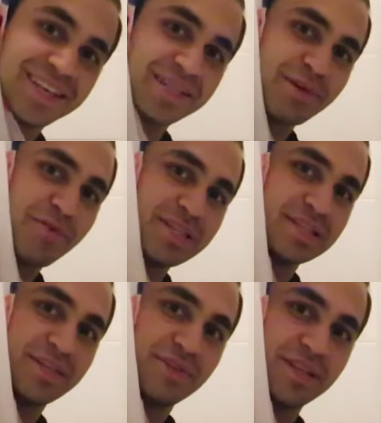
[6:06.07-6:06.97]
is my face
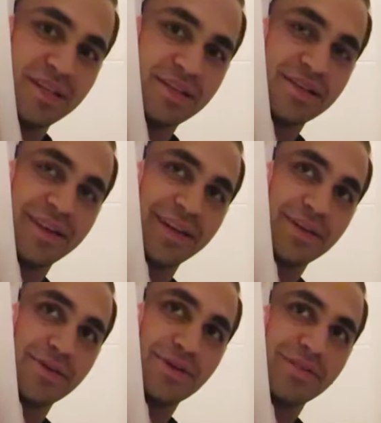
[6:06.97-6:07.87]
even in it? Like,
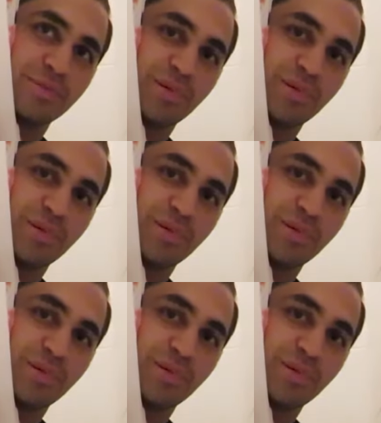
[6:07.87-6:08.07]
you're not even